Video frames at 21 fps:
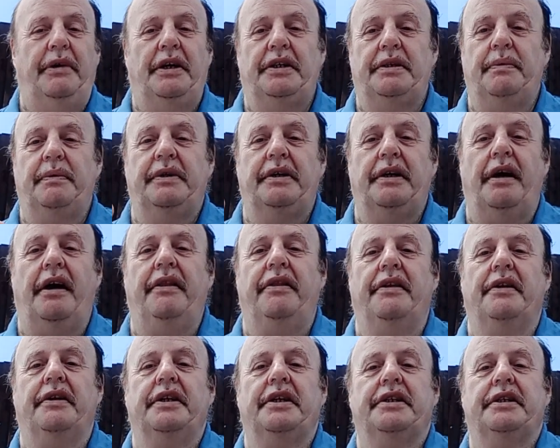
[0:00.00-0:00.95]
because it was the
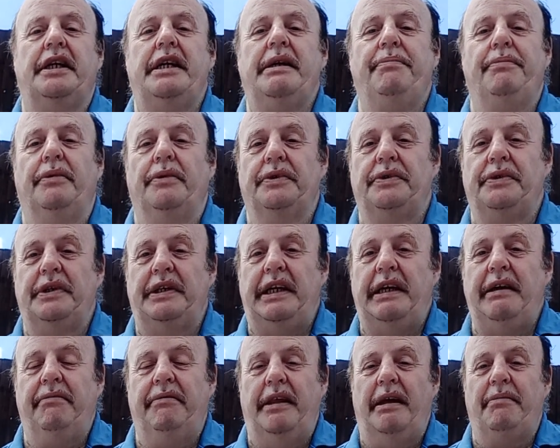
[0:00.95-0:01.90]
other disciples who
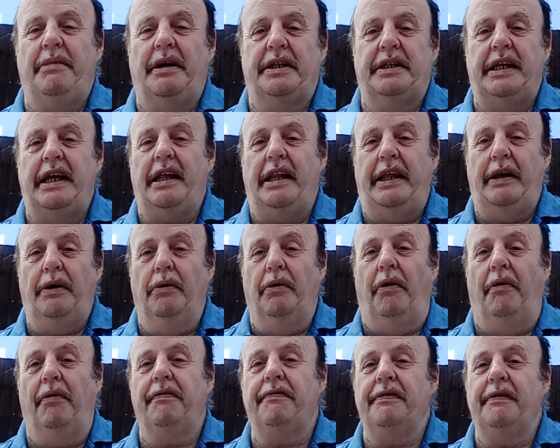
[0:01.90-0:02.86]
gave them a telling
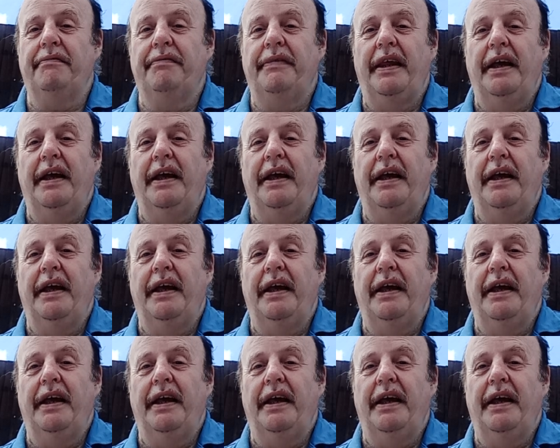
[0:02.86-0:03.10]
off.